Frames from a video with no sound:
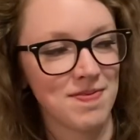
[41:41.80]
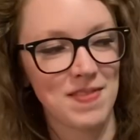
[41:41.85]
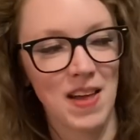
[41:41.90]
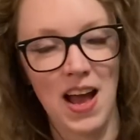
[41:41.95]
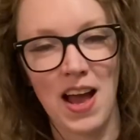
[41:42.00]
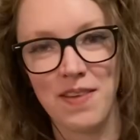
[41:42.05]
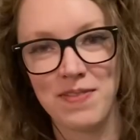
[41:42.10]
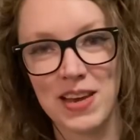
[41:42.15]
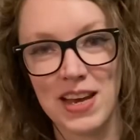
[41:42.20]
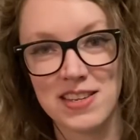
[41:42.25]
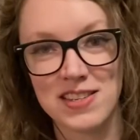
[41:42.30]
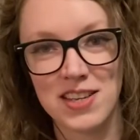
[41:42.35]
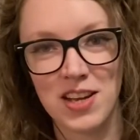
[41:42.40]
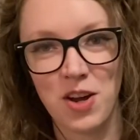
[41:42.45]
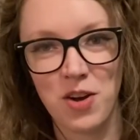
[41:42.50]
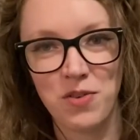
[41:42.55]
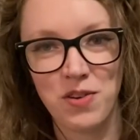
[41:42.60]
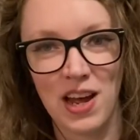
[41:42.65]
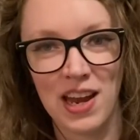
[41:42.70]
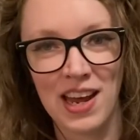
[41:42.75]
I'm guessing
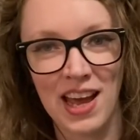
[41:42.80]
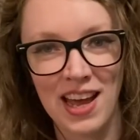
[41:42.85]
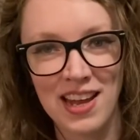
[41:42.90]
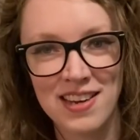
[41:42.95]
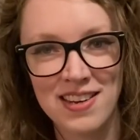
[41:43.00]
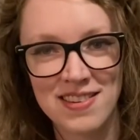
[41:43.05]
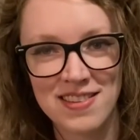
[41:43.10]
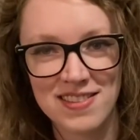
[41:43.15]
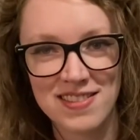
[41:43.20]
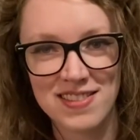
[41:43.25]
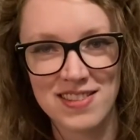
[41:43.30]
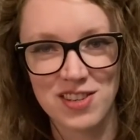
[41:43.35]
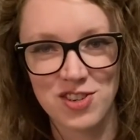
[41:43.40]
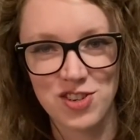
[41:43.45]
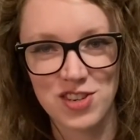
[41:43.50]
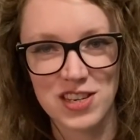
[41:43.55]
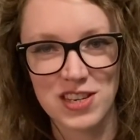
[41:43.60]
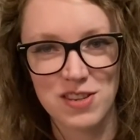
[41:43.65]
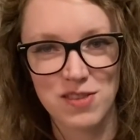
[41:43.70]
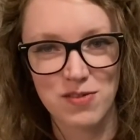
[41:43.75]
our redhead, since
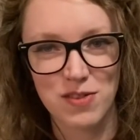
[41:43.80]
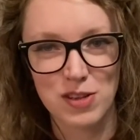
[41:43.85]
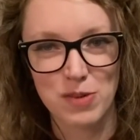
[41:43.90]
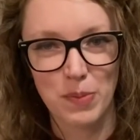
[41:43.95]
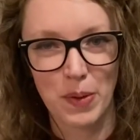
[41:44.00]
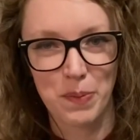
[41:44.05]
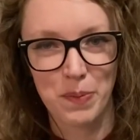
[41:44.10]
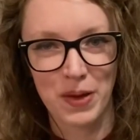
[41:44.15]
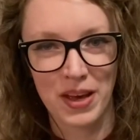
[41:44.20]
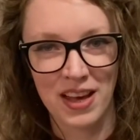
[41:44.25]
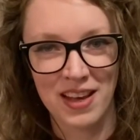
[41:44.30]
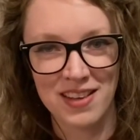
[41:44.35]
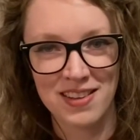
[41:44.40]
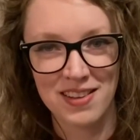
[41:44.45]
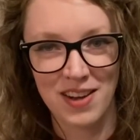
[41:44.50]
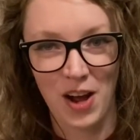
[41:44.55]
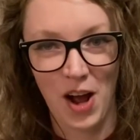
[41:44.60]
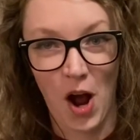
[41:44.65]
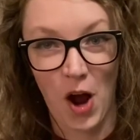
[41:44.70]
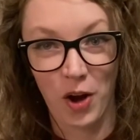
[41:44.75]
she's fist bumping
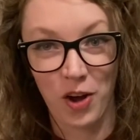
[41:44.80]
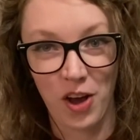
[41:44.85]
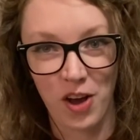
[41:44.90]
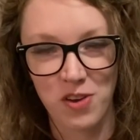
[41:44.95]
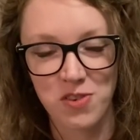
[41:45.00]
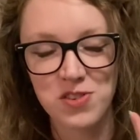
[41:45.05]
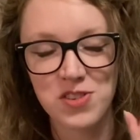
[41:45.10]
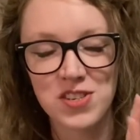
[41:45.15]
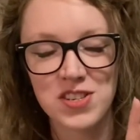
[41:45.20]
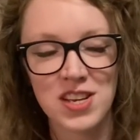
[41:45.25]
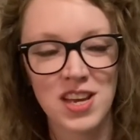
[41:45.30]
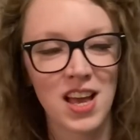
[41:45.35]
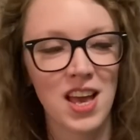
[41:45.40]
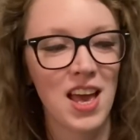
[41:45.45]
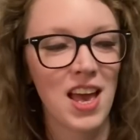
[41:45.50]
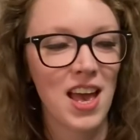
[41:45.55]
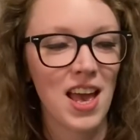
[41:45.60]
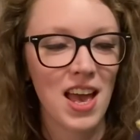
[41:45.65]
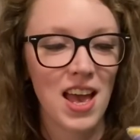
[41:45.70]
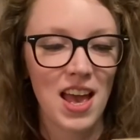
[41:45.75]
our ghost,
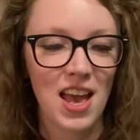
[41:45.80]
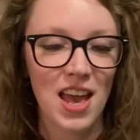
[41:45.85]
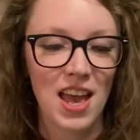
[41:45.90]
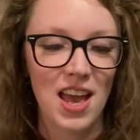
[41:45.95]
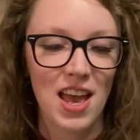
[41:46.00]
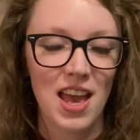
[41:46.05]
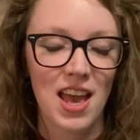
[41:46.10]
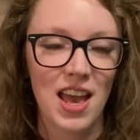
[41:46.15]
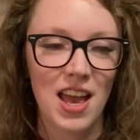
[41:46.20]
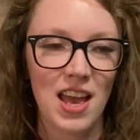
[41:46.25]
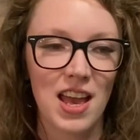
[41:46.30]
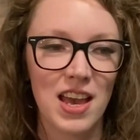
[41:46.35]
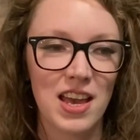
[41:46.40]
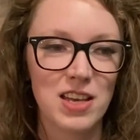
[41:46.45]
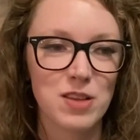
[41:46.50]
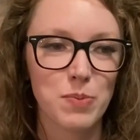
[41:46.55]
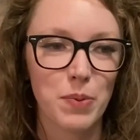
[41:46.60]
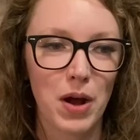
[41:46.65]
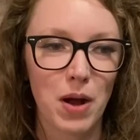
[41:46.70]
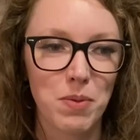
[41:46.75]
is
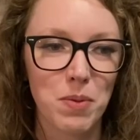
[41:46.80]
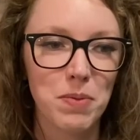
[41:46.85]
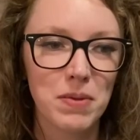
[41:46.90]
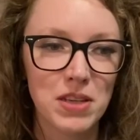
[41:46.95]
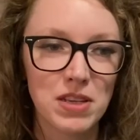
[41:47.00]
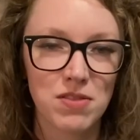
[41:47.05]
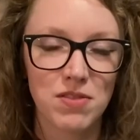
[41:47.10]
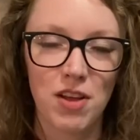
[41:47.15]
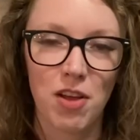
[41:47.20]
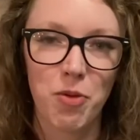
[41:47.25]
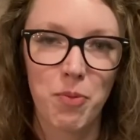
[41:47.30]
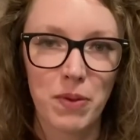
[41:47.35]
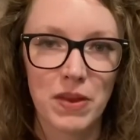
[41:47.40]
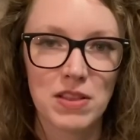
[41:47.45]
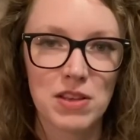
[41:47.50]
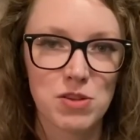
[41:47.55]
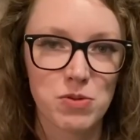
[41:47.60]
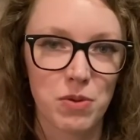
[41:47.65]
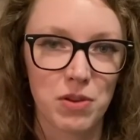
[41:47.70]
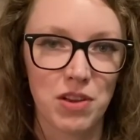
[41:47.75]
probably developing
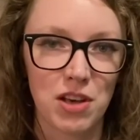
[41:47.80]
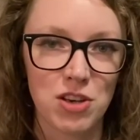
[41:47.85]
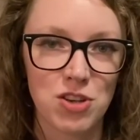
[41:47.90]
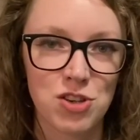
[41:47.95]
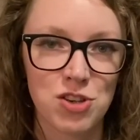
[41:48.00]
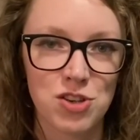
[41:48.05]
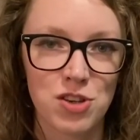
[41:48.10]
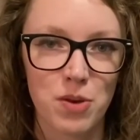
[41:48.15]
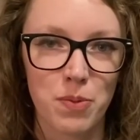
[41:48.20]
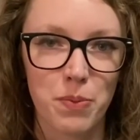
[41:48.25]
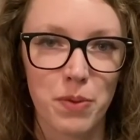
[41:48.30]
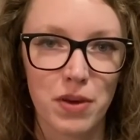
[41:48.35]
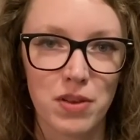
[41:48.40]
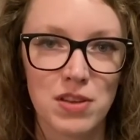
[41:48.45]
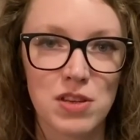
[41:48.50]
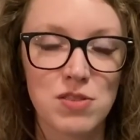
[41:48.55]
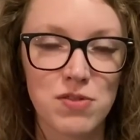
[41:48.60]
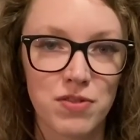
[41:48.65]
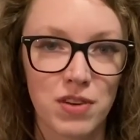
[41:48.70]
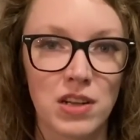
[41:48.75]
this relationship,
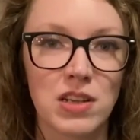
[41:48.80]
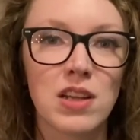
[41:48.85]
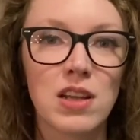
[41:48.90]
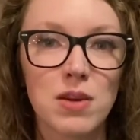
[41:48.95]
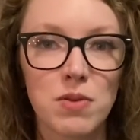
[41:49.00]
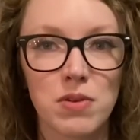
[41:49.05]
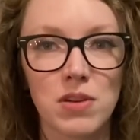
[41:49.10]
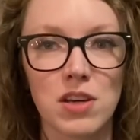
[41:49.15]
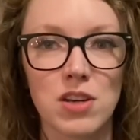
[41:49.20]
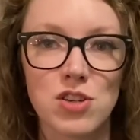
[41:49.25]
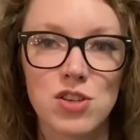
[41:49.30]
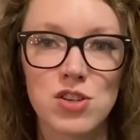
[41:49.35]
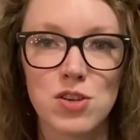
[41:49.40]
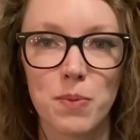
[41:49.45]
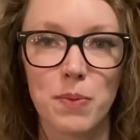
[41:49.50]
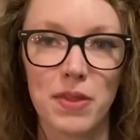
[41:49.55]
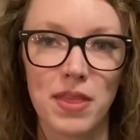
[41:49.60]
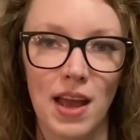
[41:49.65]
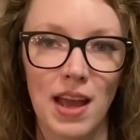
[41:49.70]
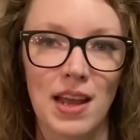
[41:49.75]
this friendly relationship
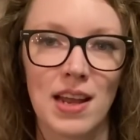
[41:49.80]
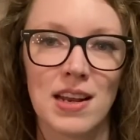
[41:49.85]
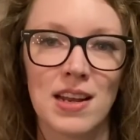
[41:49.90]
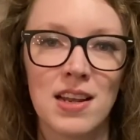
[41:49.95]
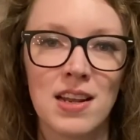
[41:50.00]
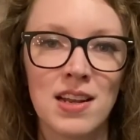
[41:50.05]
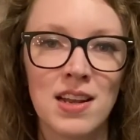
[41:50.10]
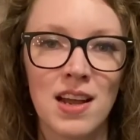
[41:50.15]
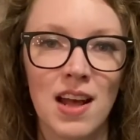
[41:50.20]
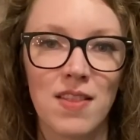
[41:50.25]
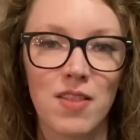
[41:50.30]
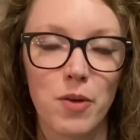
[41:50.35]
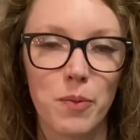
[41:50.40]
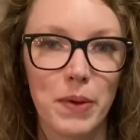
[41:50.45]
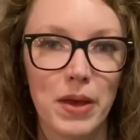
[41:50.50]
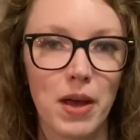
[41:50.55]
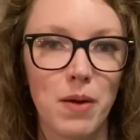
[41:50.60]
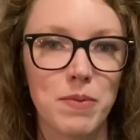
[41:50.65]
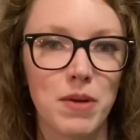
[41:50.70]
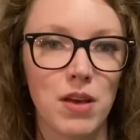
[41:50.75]
with Aiden, and they're
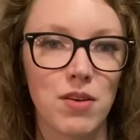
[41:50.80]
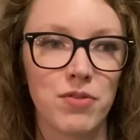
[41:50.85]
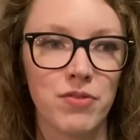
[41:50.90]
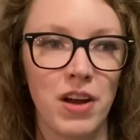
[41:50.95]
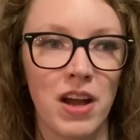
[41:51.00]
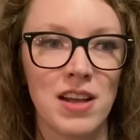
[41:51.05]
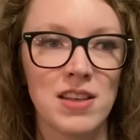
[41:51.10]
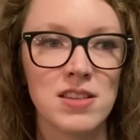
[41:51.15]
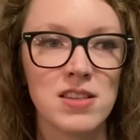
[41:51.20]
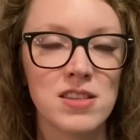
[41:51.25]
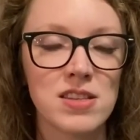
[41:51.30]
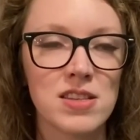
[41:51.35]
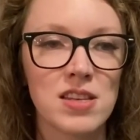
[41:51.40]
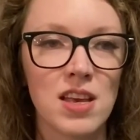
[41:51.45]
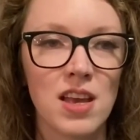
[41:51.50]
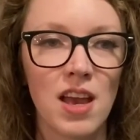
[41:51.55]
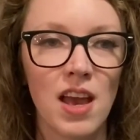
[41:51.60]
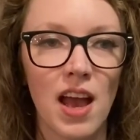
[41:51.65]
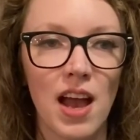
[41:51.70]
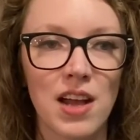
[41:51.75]
becoming friends.
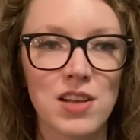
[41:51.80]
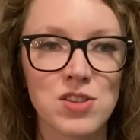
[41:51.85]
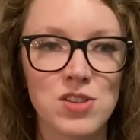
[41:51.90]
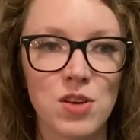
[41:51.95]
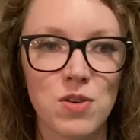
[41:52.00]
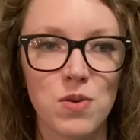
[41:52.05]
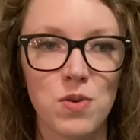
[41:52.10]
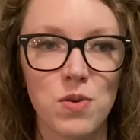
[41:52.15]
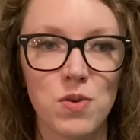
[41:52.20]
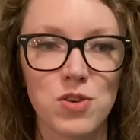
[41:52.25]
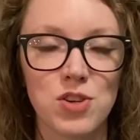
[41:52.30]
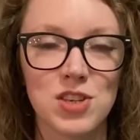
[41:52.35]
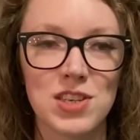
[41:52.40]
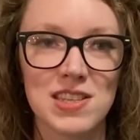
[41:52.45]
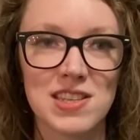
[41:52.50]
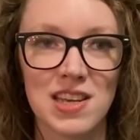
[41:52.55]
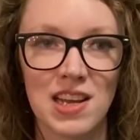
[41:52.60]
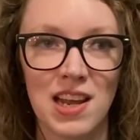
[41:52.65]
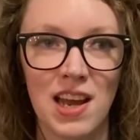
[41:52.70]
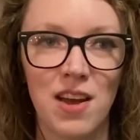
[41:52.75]
And so she's
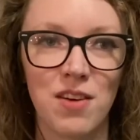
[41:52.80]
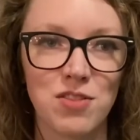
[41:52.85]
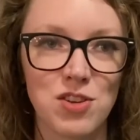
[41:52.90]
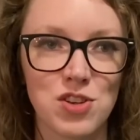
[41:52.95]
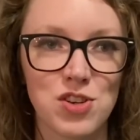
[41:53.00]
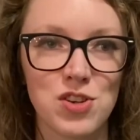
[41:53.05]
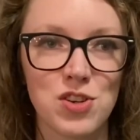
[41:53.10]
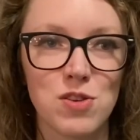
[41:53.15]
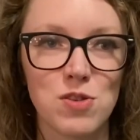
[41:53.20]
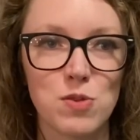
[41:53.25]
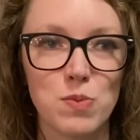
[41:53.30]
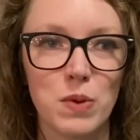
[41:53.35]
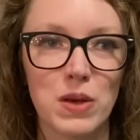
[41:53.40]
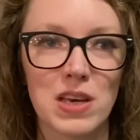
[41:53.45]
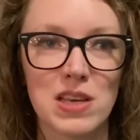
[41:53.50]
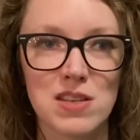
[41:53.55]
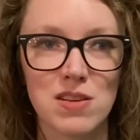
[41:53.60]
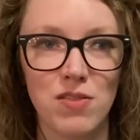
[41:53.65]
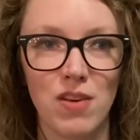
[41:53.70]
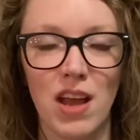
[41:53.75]
going to have to choose,
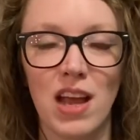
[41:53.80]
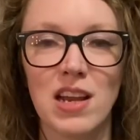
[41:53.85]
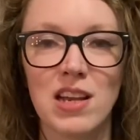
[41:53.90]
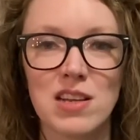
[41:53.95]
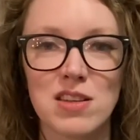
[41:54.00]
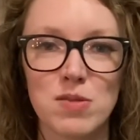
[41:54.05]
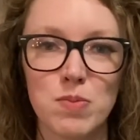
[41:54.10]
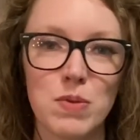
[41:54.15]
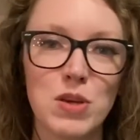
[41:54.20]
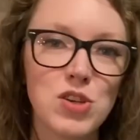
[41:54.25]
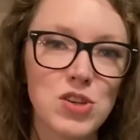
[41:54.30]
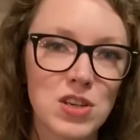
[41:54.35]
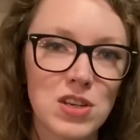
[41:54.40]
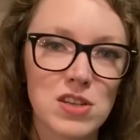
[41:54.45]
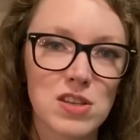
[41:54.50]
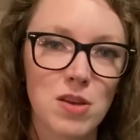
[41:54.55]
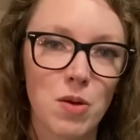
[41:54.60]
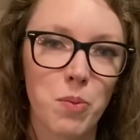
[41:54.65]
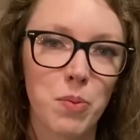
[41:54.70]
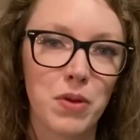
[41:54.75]
because if Aiden's mission is
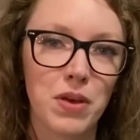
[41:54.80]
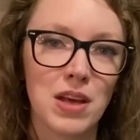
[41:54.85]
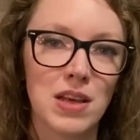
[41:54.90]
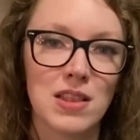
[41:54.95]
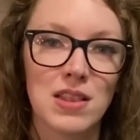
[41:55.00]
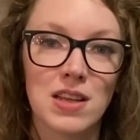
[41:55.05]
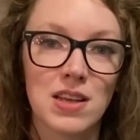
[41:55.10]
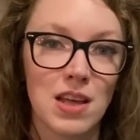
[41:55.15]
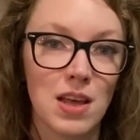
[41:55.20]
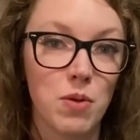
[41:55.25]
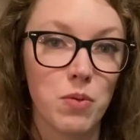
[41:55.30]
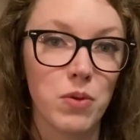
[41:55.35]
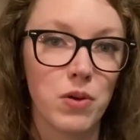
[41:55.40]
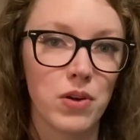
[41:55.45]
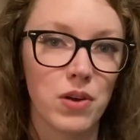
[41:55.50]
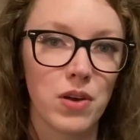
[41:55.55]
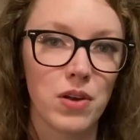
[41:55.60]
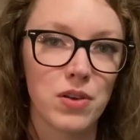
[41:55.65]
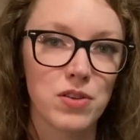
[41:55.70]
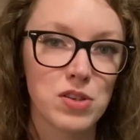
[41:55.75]
complete, then he
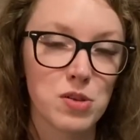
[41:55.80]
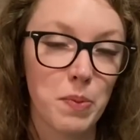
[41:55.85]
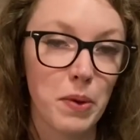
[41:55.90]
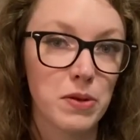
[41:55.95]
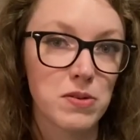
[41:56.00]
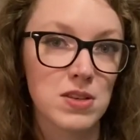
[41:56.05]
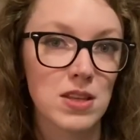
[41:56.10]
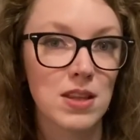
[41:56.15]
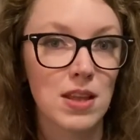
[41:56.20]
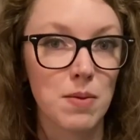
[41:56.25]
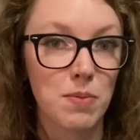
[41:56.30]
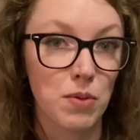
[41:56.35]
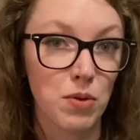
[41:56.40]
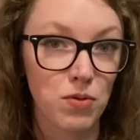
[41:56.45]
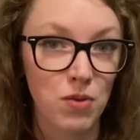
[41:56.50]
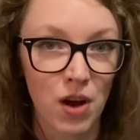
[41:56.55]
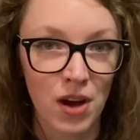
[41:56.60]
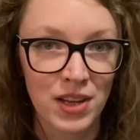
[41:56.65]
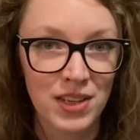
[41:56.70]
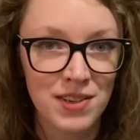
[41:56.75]
will supposedly move
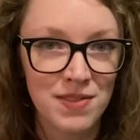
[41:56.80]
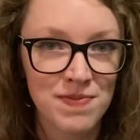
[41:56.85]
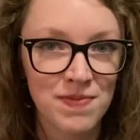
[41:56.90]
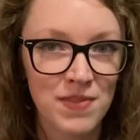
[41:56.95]
on.